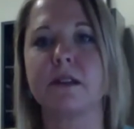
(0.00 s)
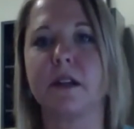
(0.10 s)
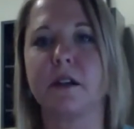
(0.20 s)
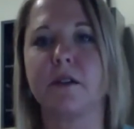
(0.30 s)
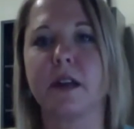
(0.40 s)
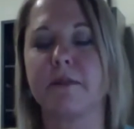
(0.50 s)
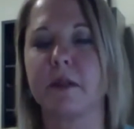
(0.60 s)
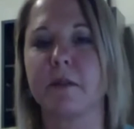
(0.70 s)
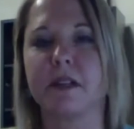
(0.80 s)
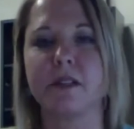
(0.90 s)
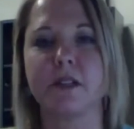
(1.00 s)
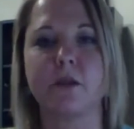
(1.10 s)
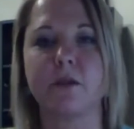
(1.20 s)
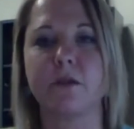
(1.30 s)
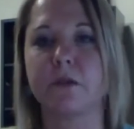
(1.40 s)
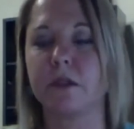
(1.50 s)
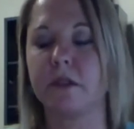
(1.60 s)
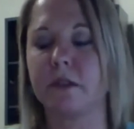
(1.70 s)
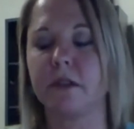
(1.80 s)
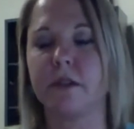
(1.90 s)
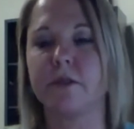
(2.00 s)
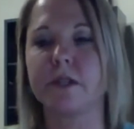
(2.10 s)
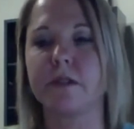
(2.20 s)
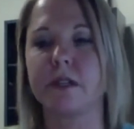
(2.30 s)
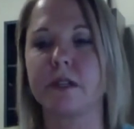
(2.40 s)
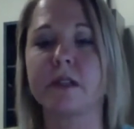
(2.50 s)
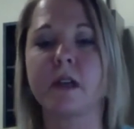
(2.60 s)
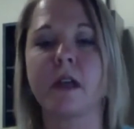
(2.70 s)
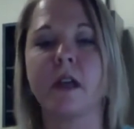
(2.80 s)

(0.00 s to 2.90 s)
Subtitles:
and have them get to know the new students.